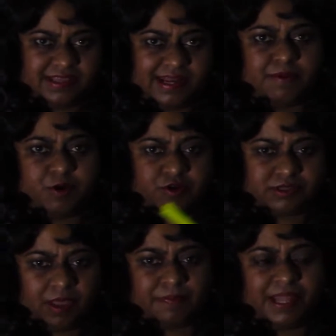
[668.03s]
then I'm going
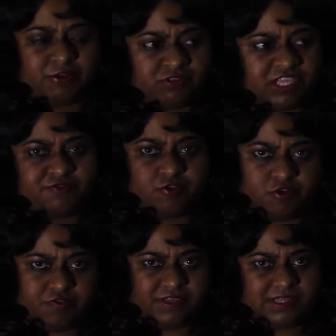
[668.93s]
to apply to these 4
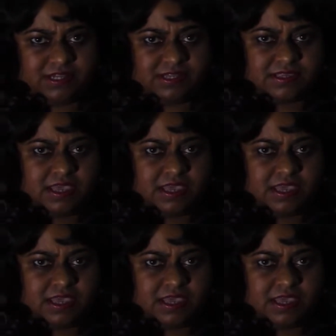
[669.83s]
universities.